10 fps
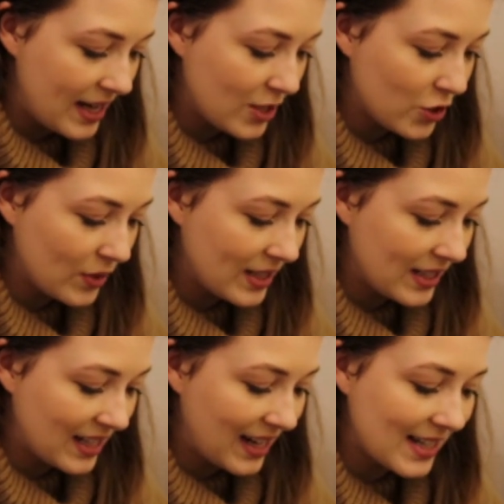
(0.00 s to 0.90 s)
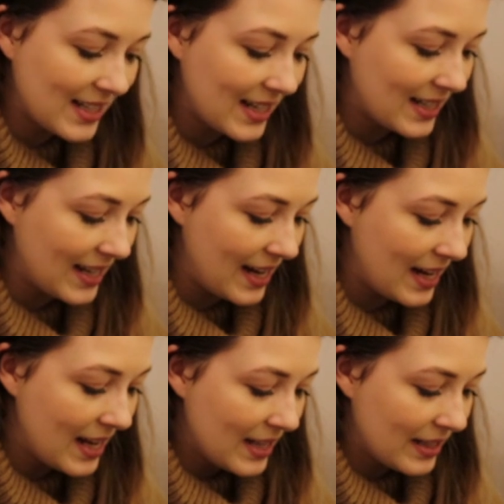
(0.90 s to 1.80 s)
Enjoy this classic
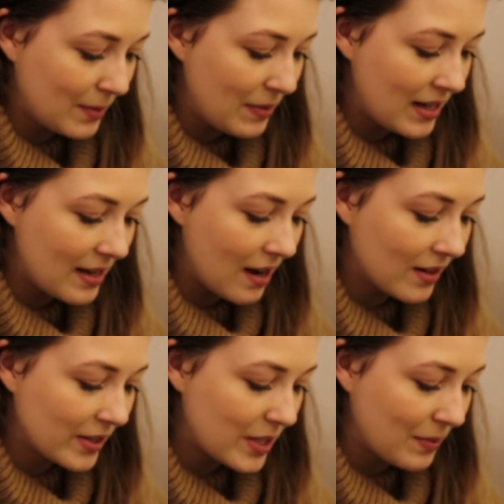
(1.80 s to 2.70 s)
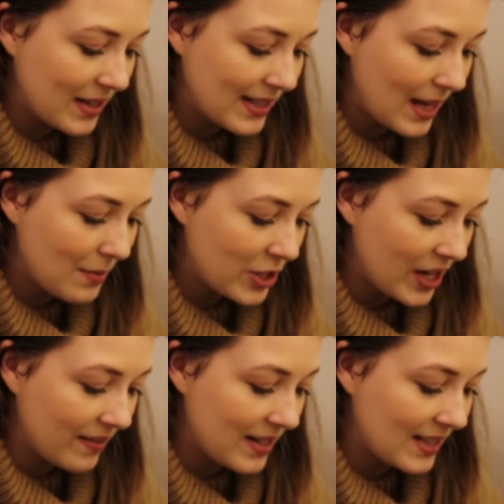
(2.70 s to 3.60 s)
tea that's been enhanced by sour cherry,